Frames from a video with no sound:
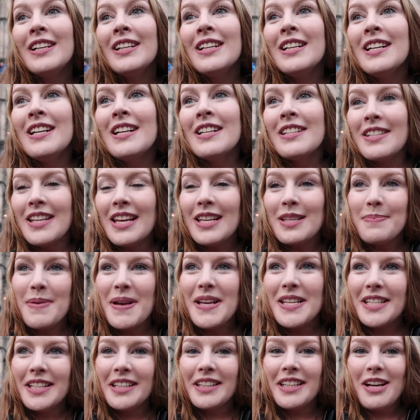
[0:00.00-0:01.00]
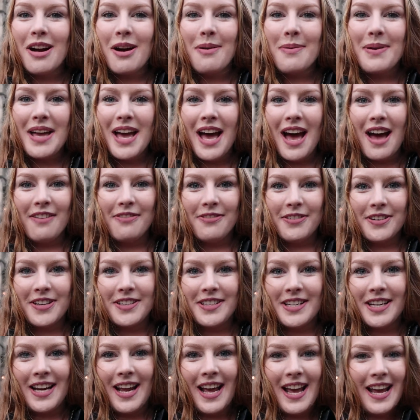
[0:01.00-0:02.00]
So that's basically all we have for
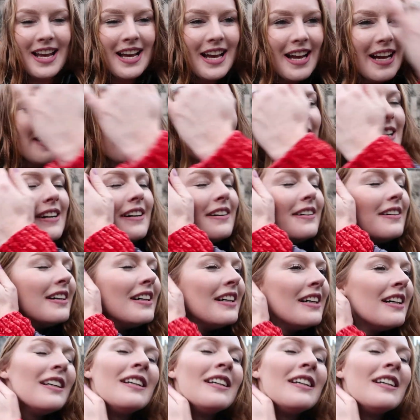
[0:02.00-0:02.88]
you today. I know